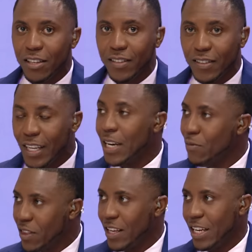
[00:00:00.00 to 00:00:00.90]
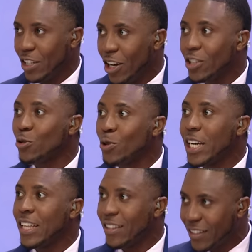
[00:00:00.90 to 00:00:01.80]
the same thing, not
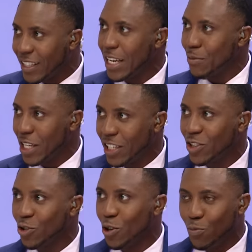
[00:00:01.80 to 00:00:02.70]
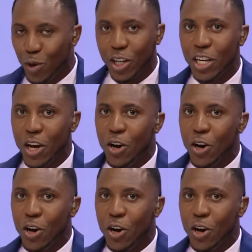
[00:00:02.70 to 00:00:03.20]
create the same history, but